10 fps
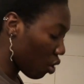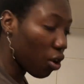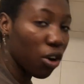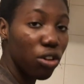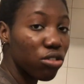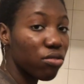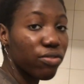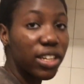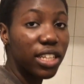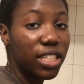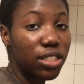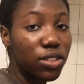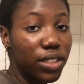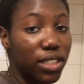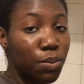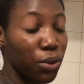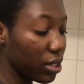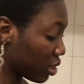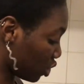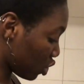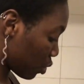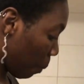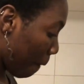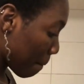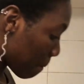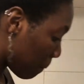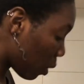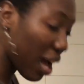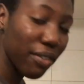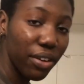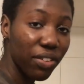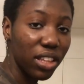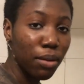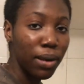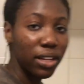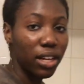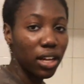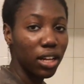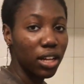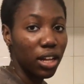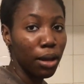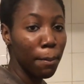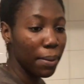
all you really need to do at this point is just put everything in the blender and